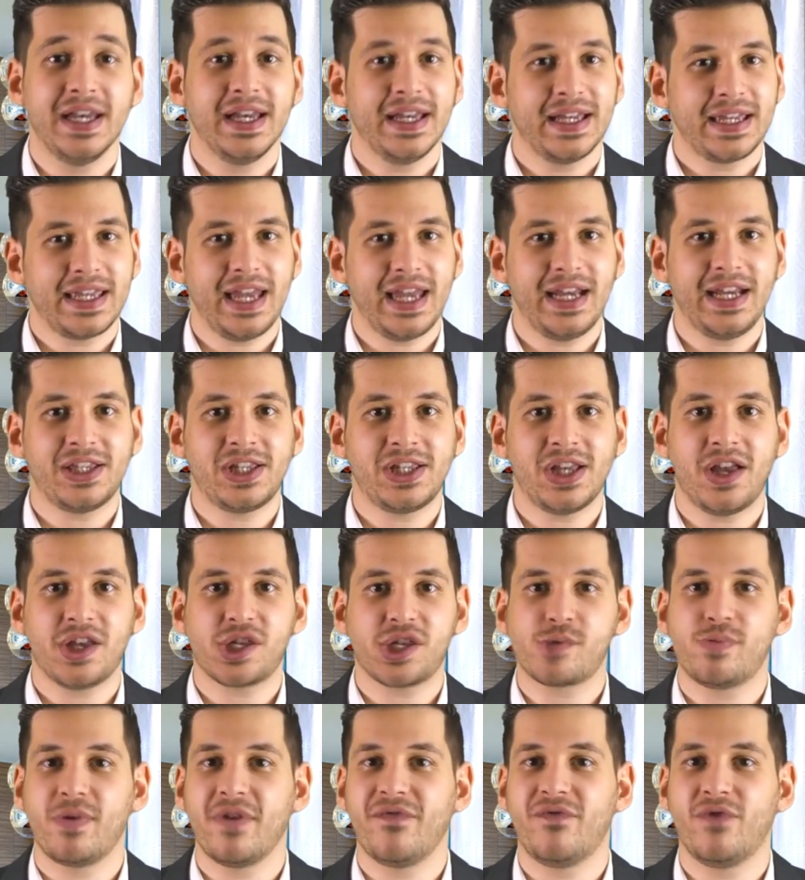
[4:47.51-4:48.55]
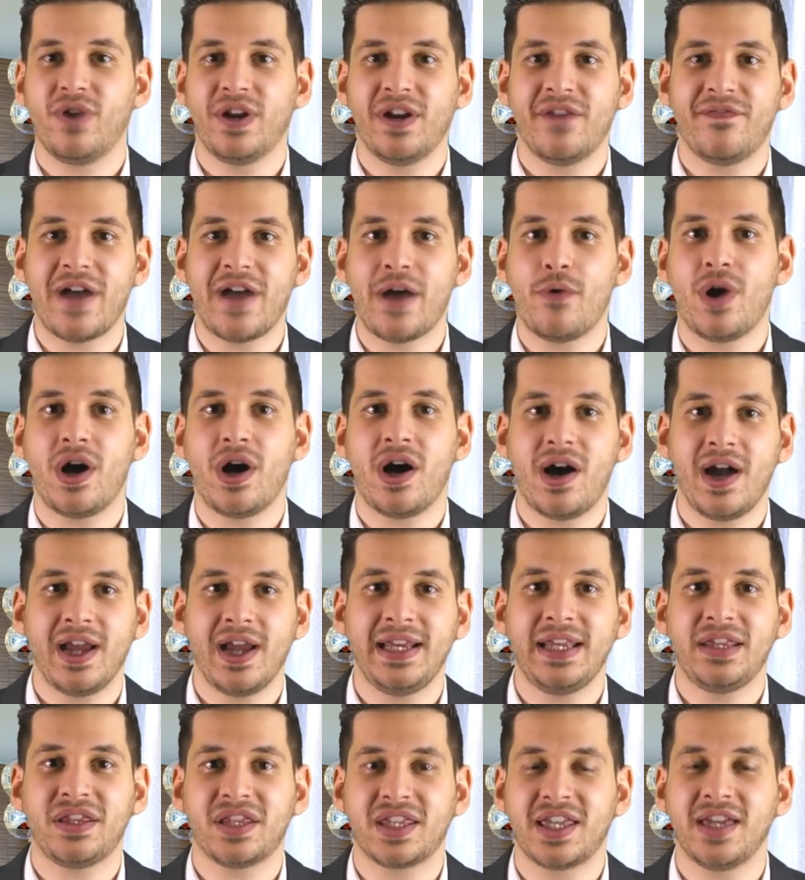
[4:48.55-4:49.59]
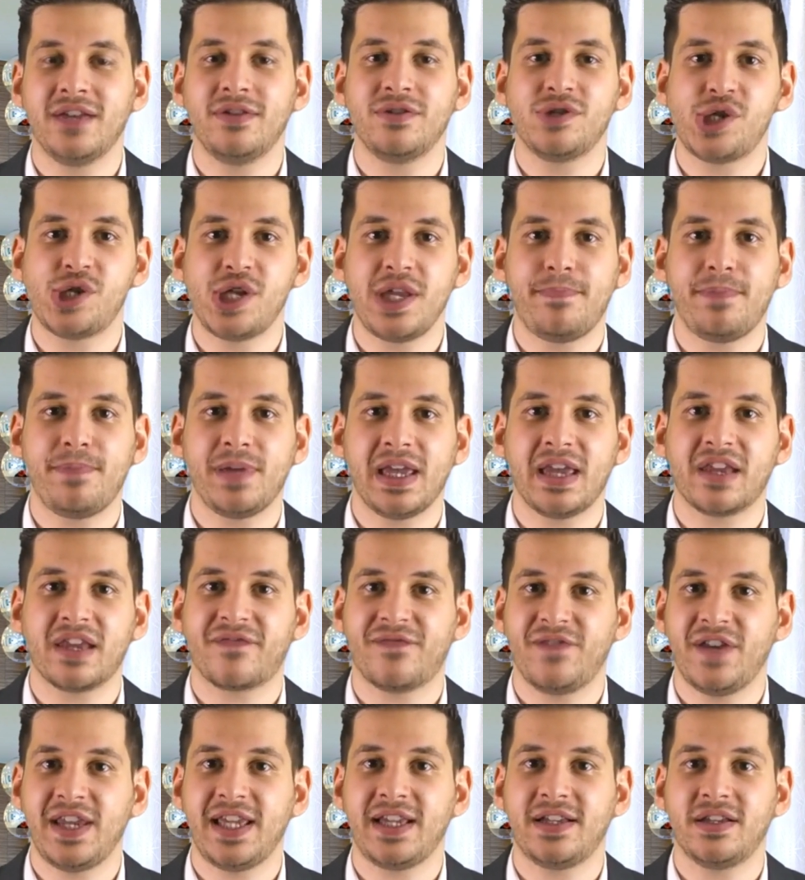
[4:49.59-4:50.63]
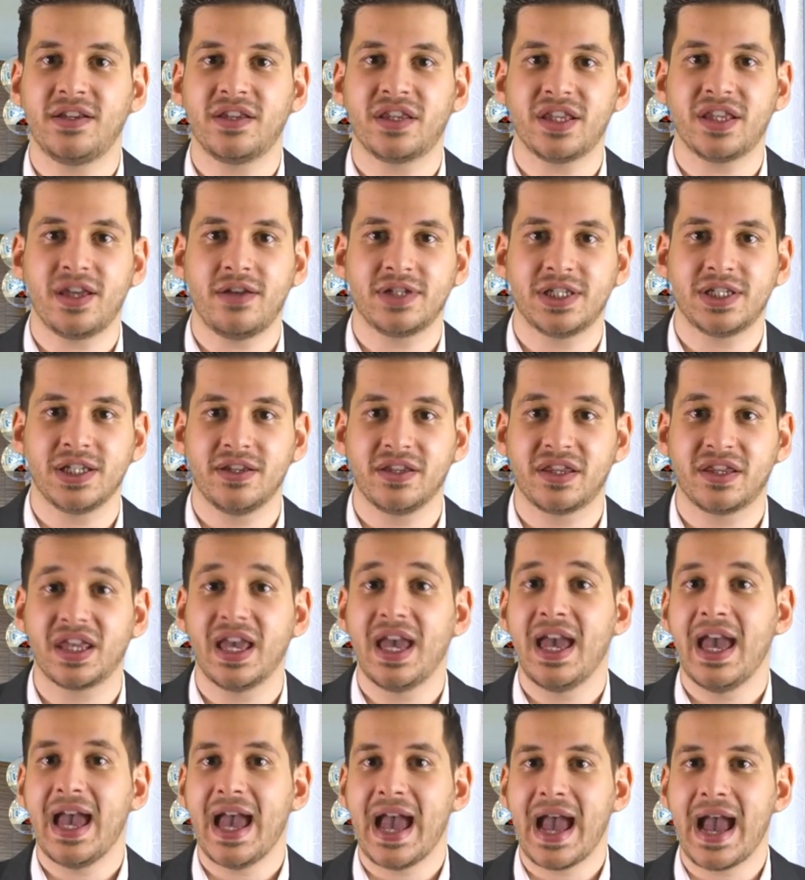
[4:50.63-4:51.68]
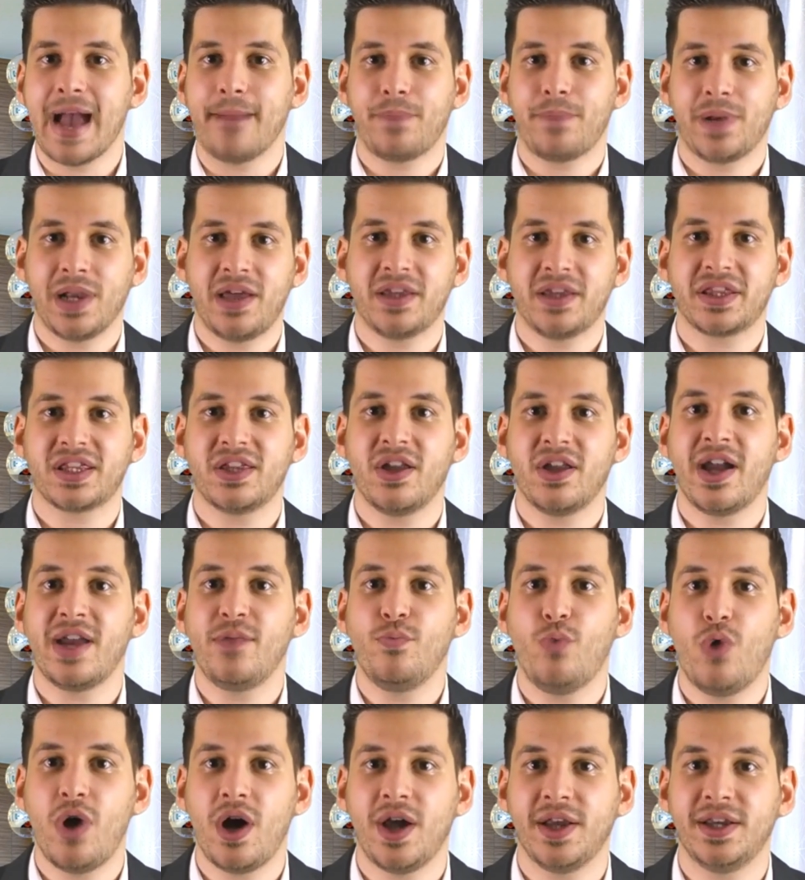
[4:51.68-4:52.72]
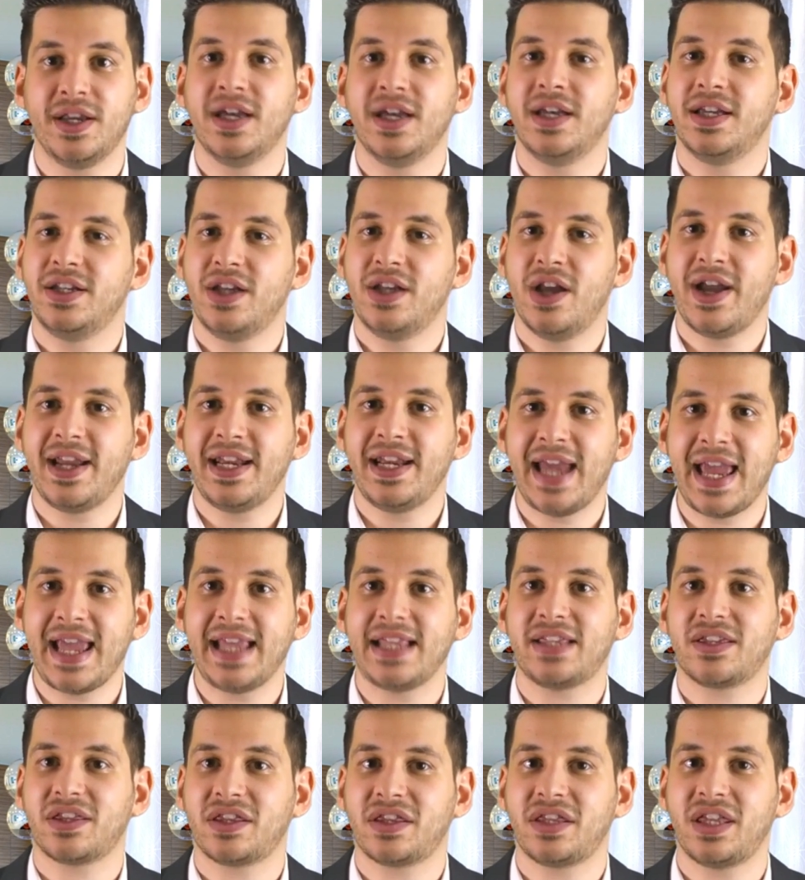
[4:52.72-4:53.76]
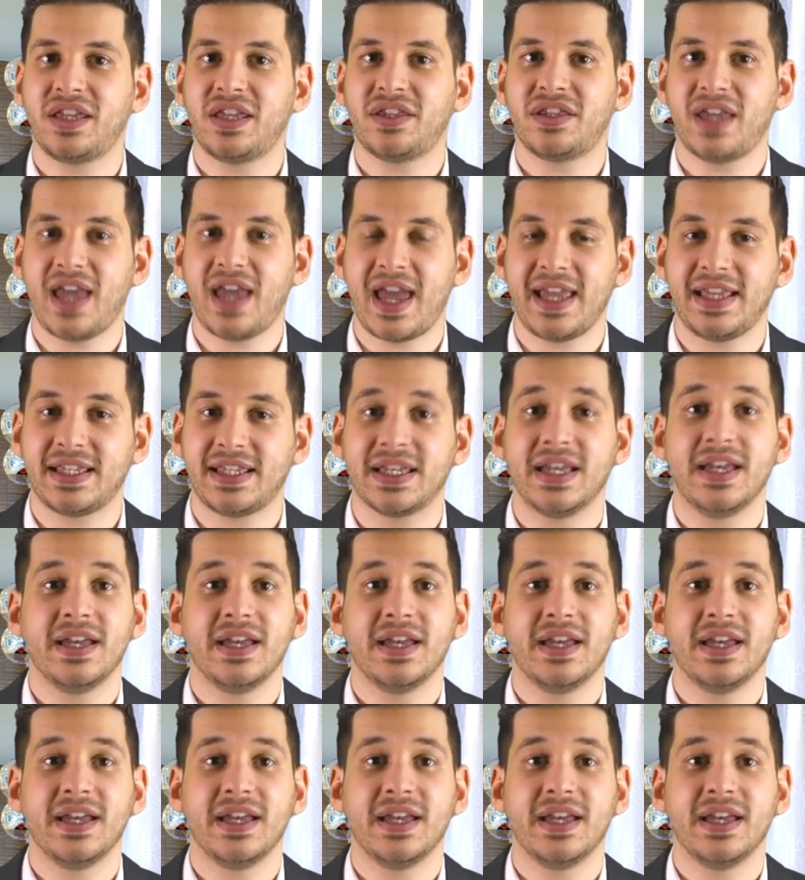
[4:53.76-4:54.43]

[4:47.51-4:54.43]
get in touch with one of our highly skilled GPS fleet consultants at +91 9868